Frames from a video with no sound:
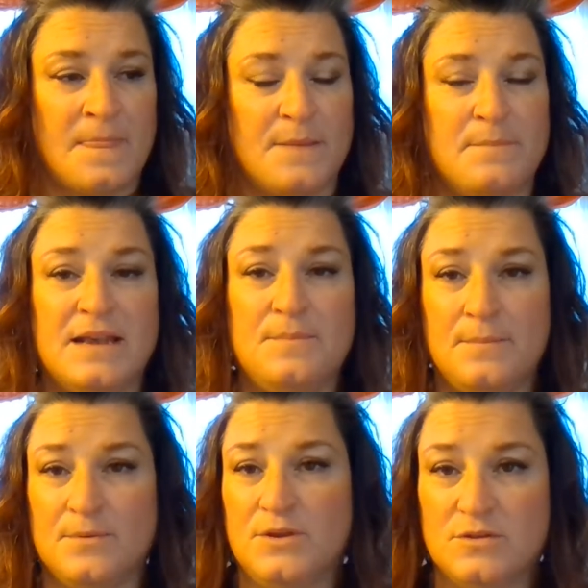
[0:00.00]
And many
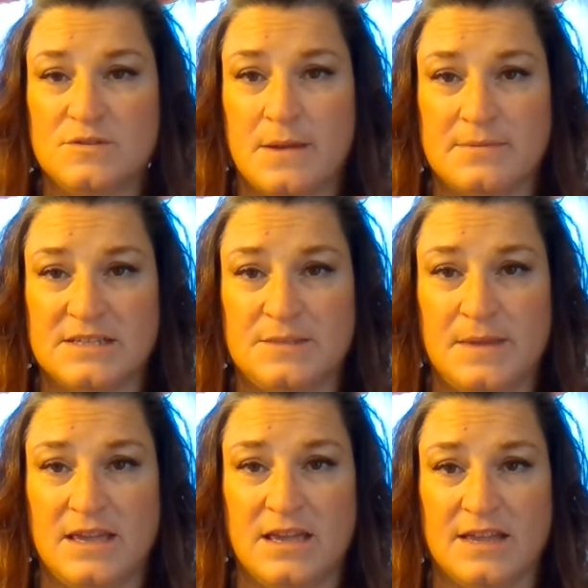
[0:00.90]
people use public
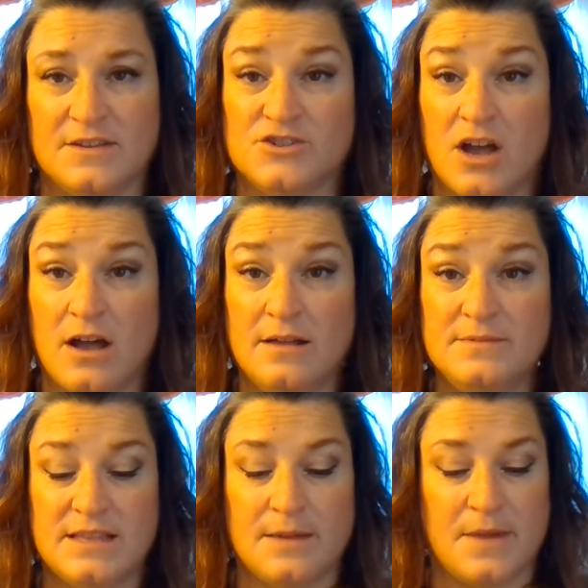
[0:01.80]
speaking in their
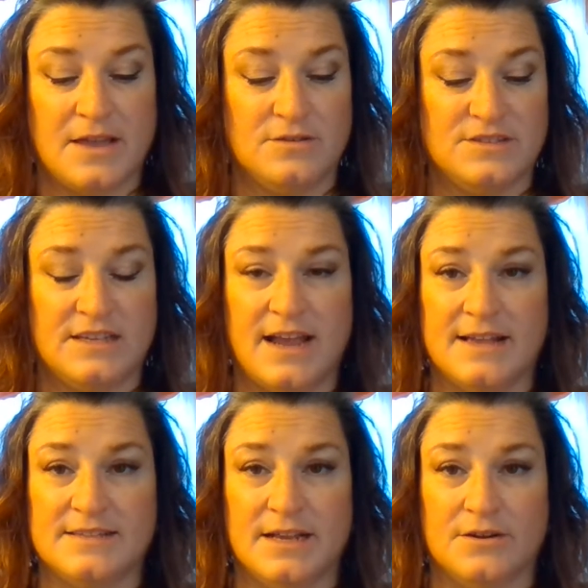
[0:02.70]
jobs. They might use it
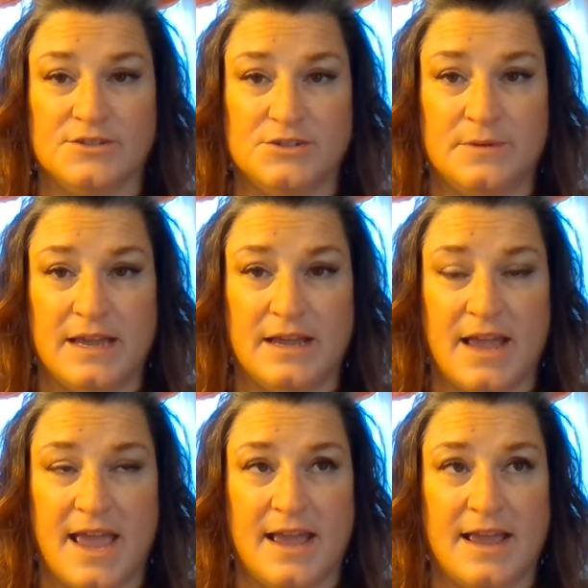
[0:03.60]
as they're doing
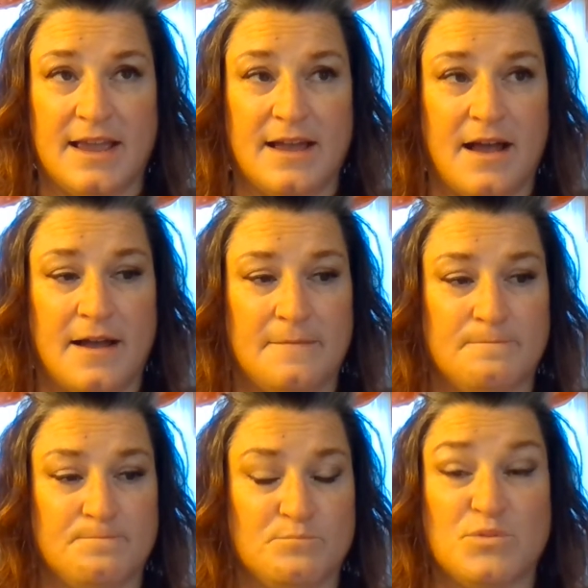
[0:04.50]
a
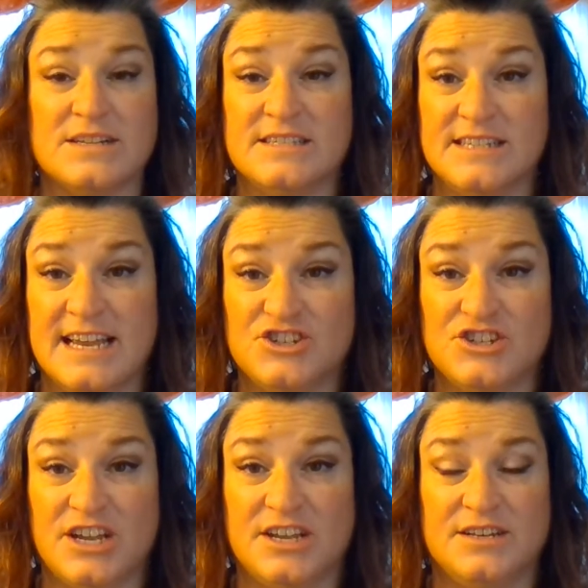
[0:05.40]

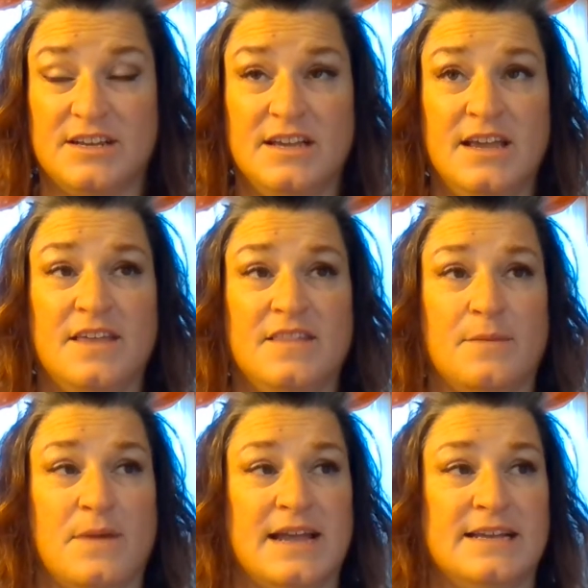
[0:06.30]
presentation. They
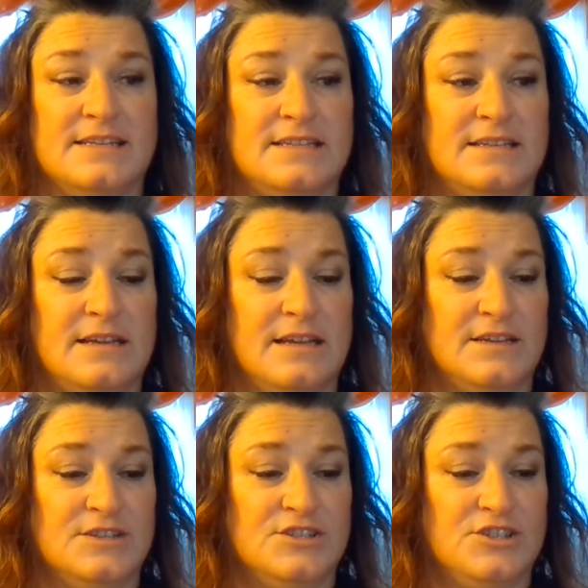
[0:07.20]
might
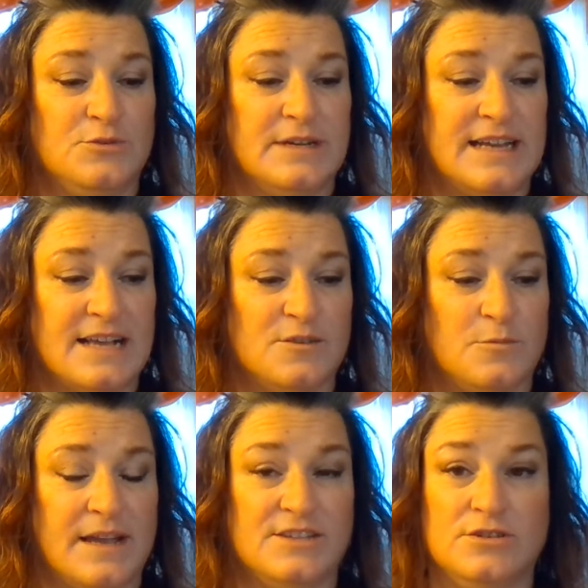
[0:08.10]
do it as a
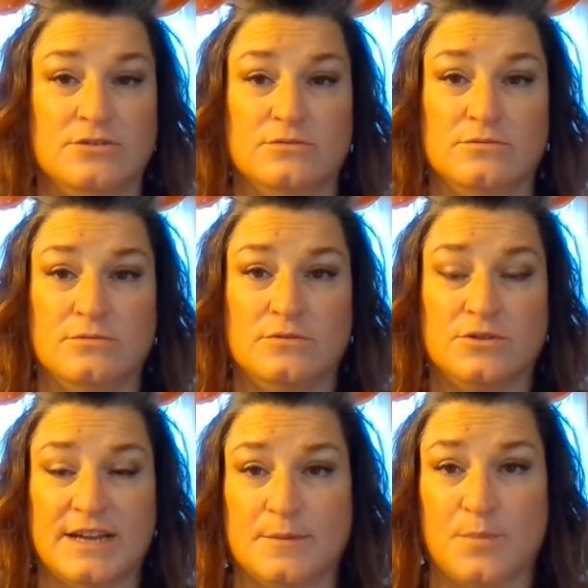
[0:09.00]
way to
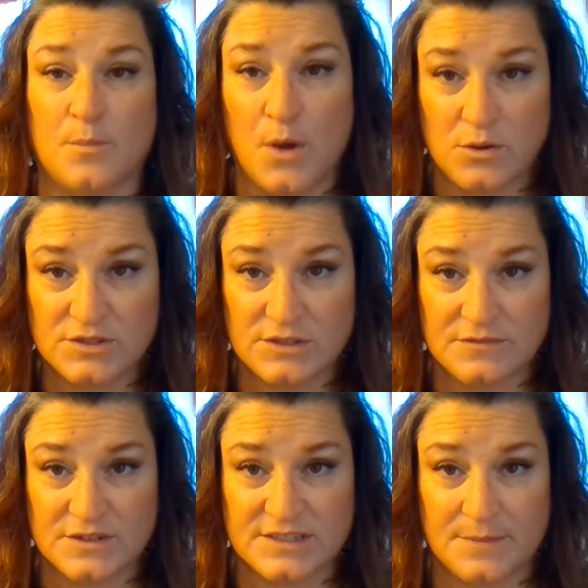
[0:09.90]
create a proposal
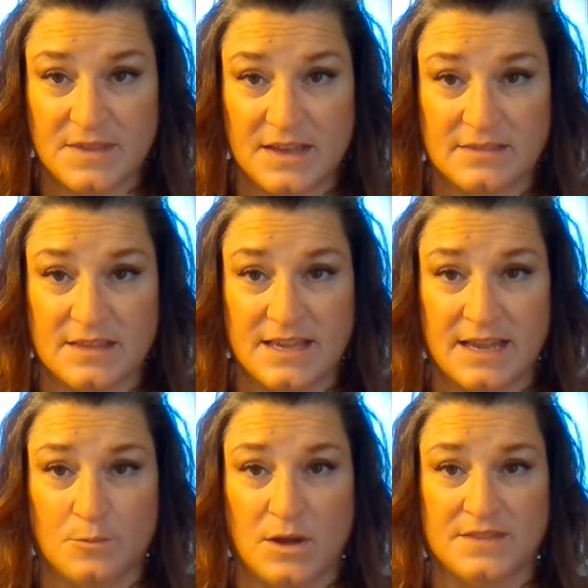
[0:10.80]
for something that
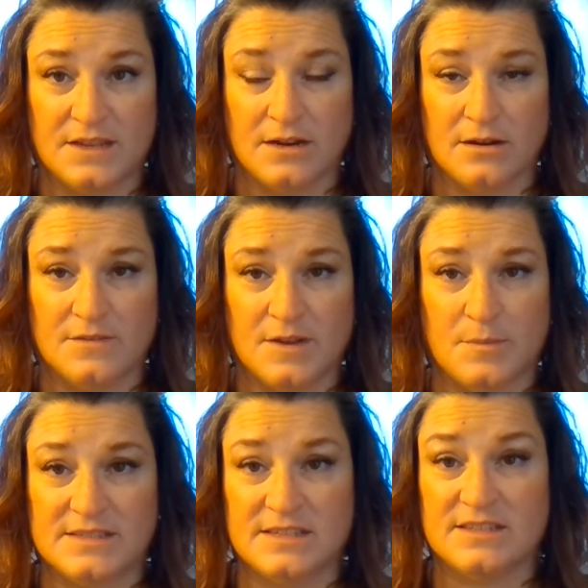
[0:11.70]
they want their
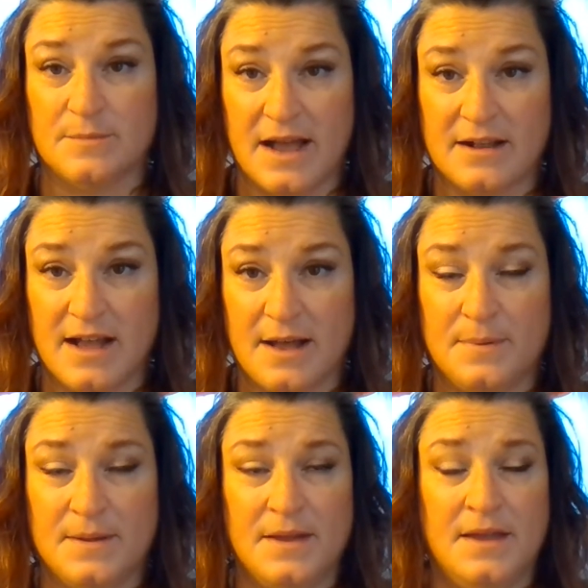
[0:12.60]
business to back up.